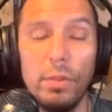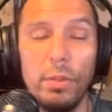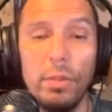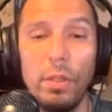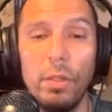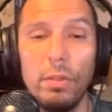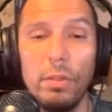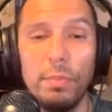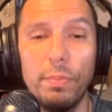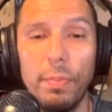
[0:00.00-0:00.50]
Who
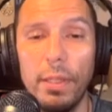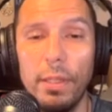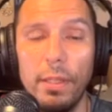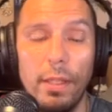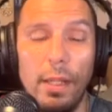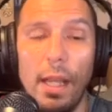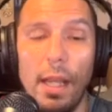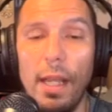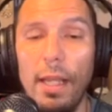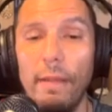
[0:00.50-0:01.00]
knows? But
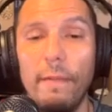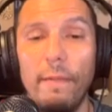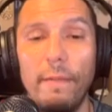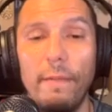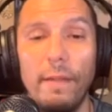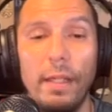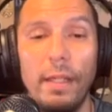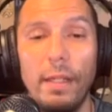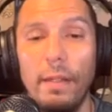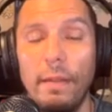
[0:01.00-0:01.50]
I have
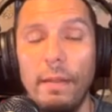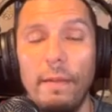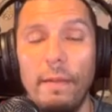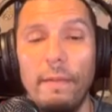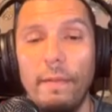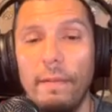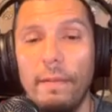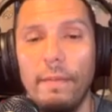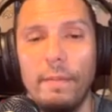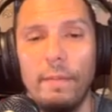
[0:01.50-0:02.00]

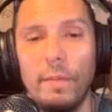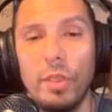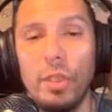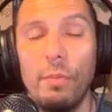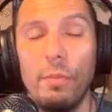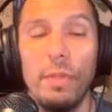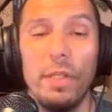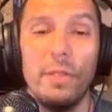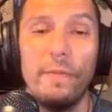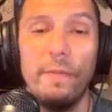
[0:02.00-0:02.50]
so
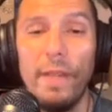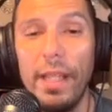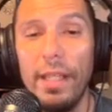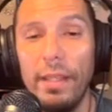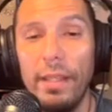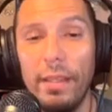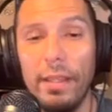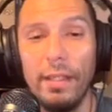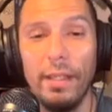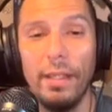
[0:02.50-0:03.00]
much
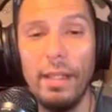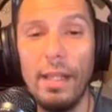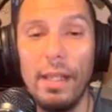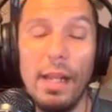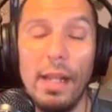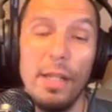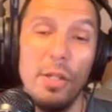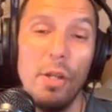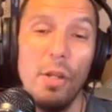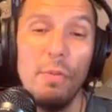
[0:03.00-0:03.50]
faith,
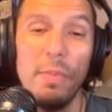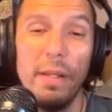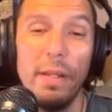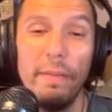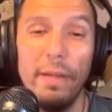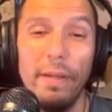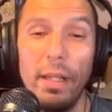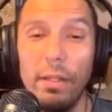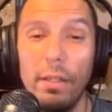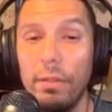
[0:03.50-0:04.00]
and I know my
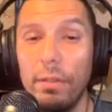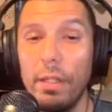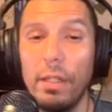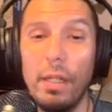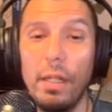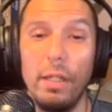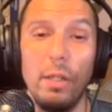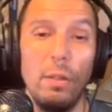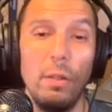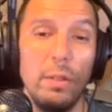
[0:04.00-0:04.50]
value, and
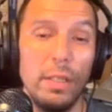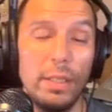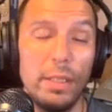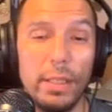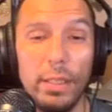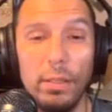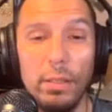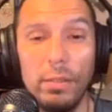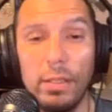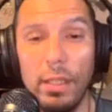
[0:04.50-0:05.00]
I know the
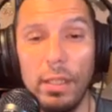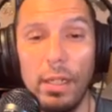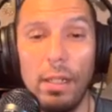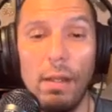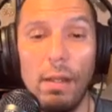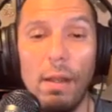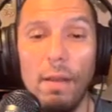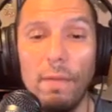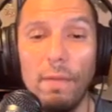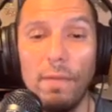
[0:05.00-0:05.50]
skills that I
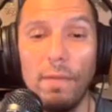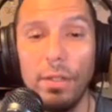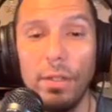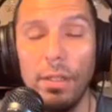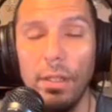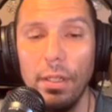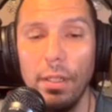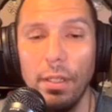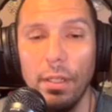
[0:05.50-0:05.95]
offer,